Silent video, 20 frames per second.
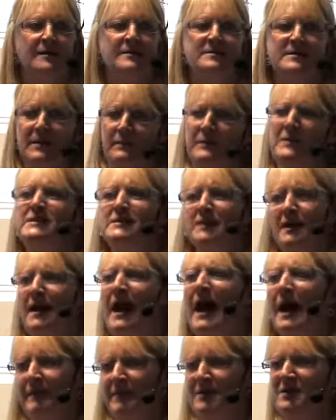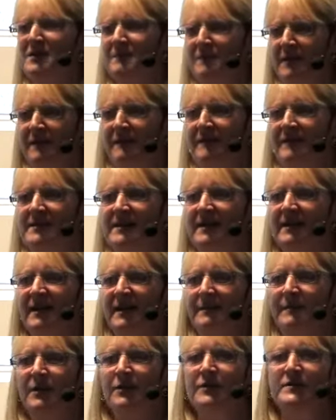something's going to happen to me
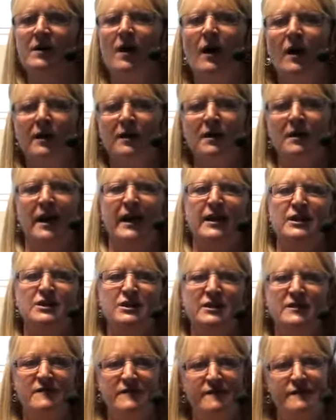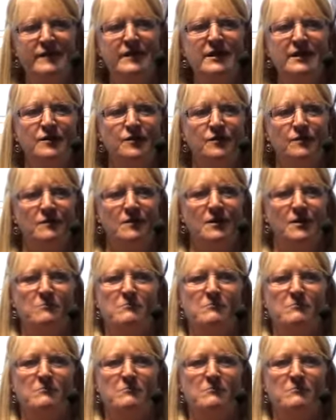physically, because I could actually feel